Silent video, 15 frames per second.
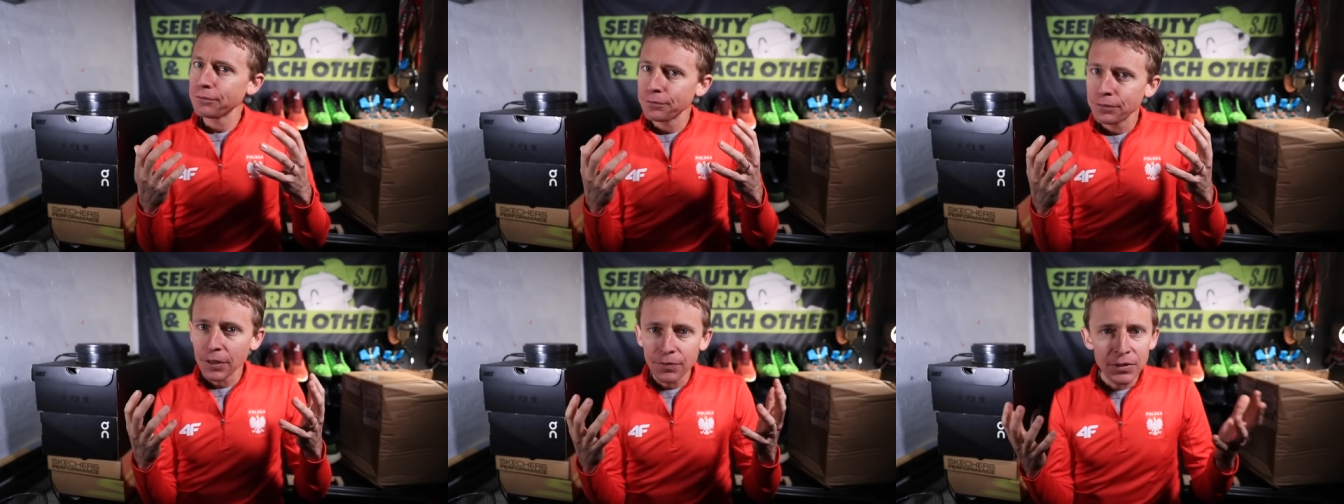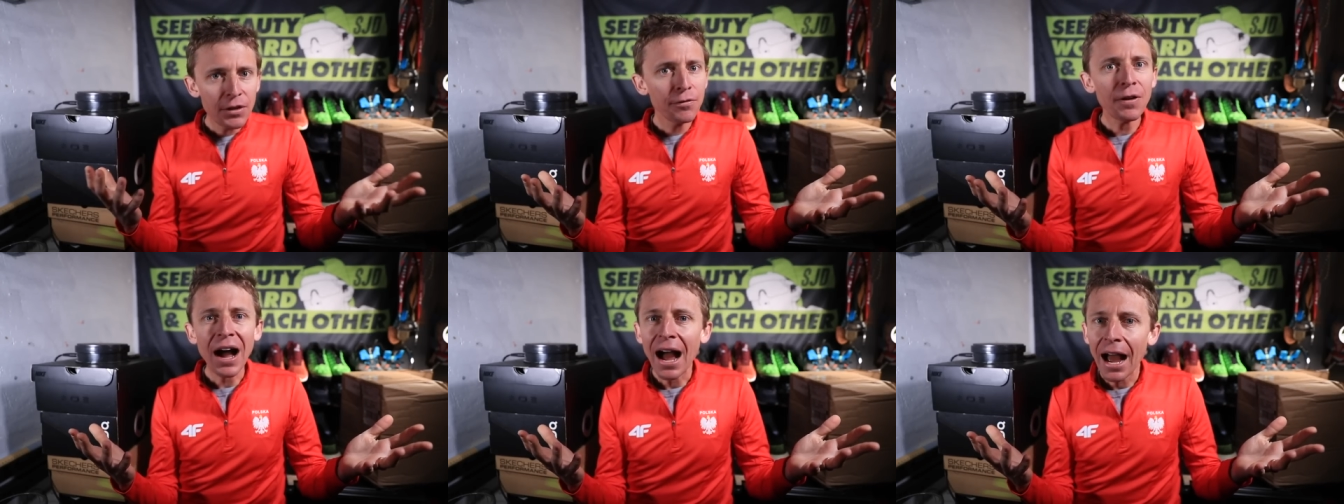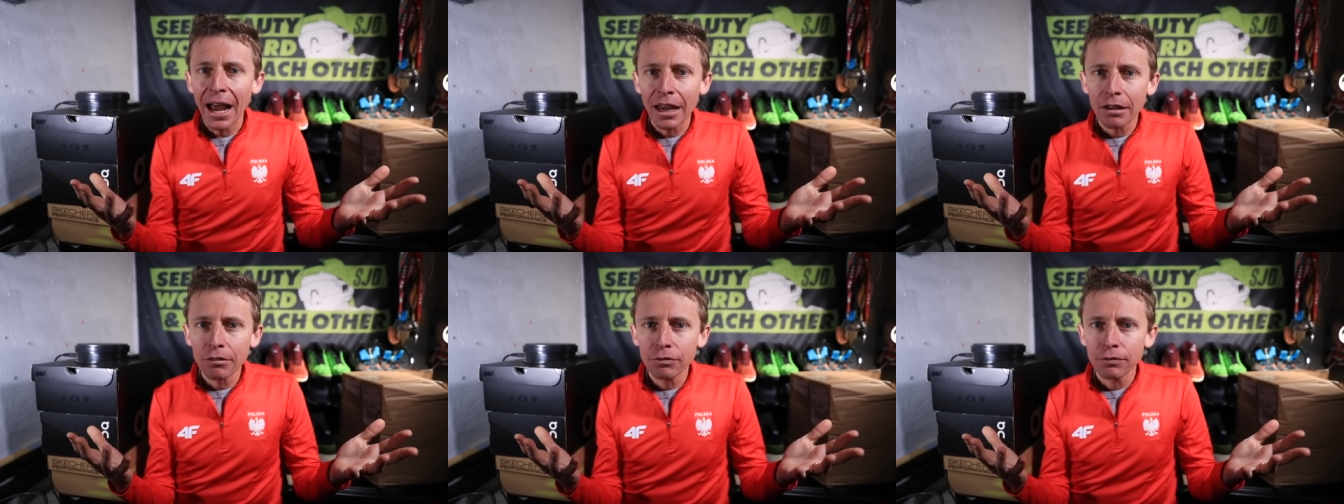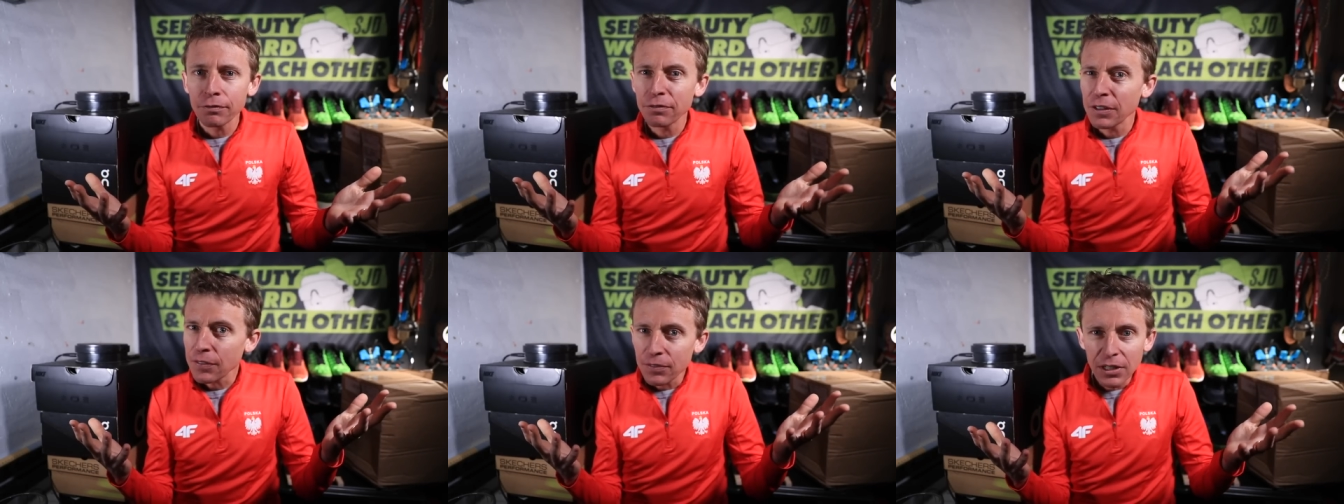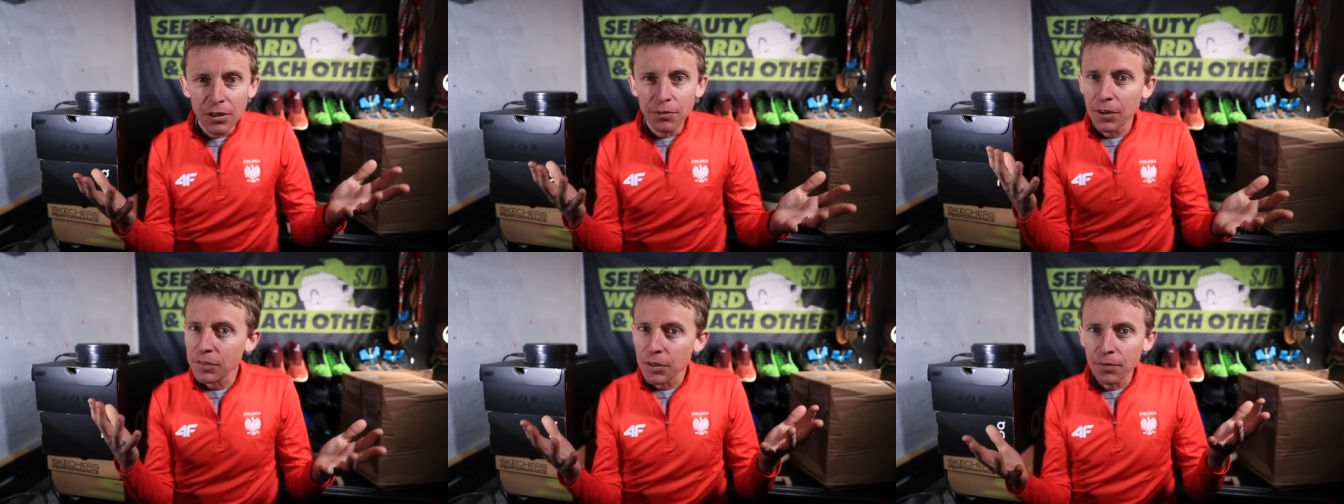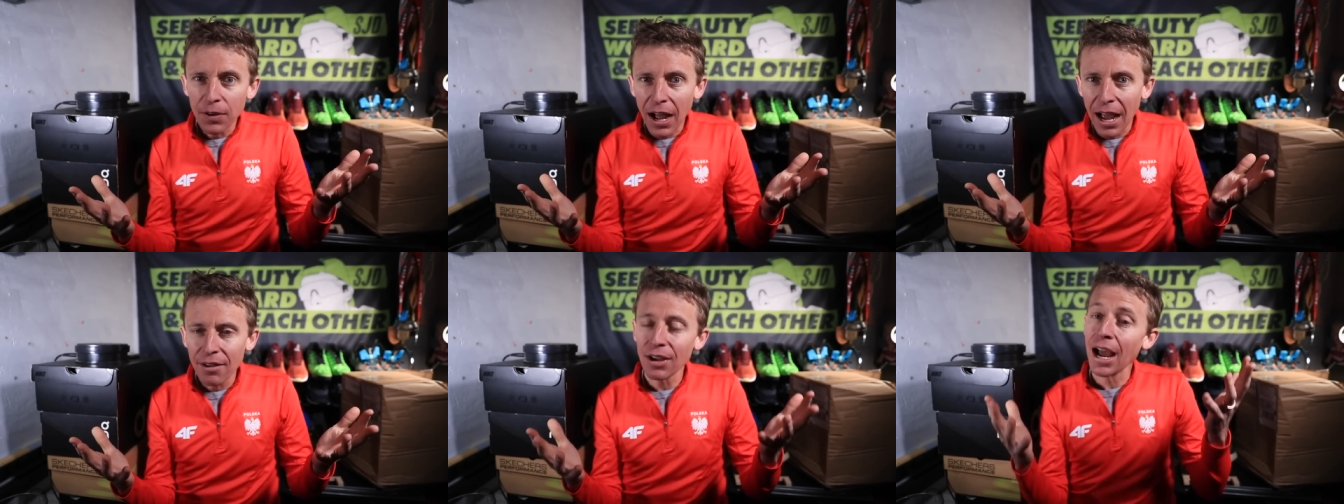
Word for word: fifty-five, fifty, fifty-five.